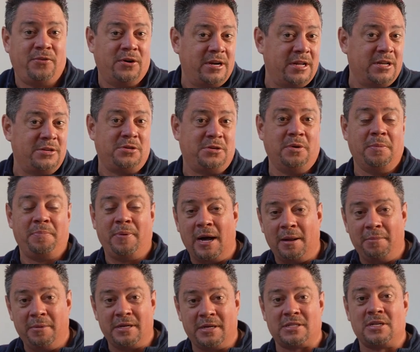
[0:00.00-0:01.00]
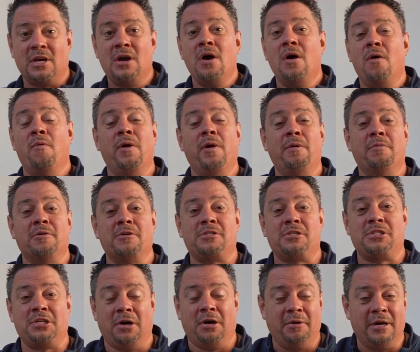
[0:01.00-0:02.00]
foot into a Publix, we were
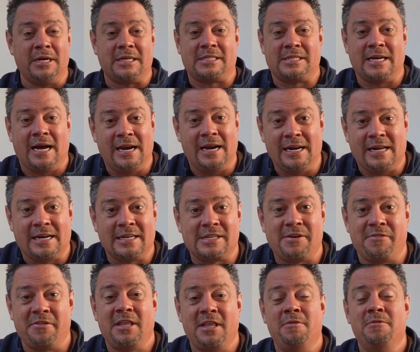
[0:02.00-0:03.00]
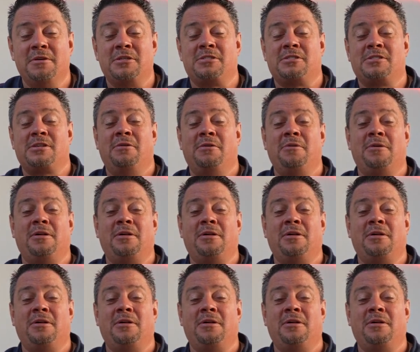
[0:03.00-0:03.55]
so excited because everything was so